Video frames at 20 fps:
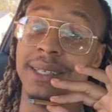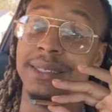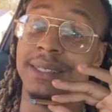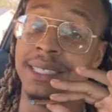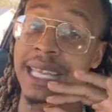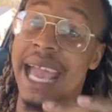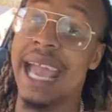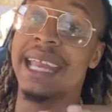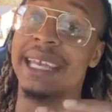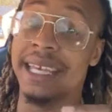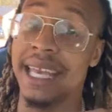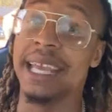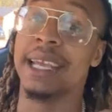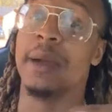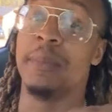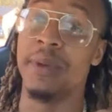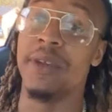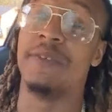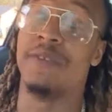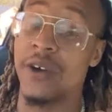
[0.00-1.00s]
that
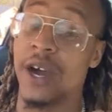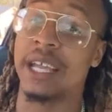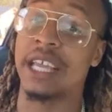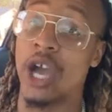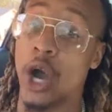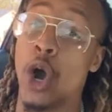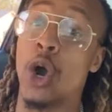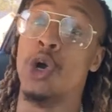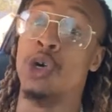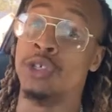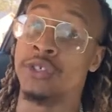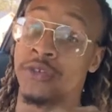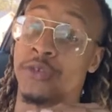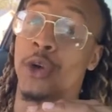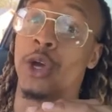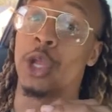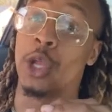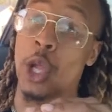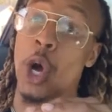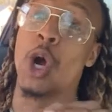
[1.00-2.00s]
nigga been fucking hoes for
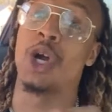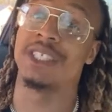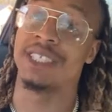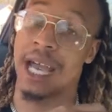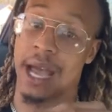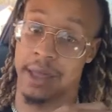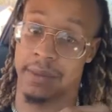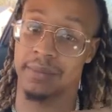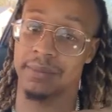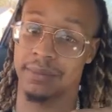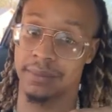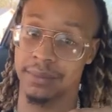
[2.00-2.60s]
a long time.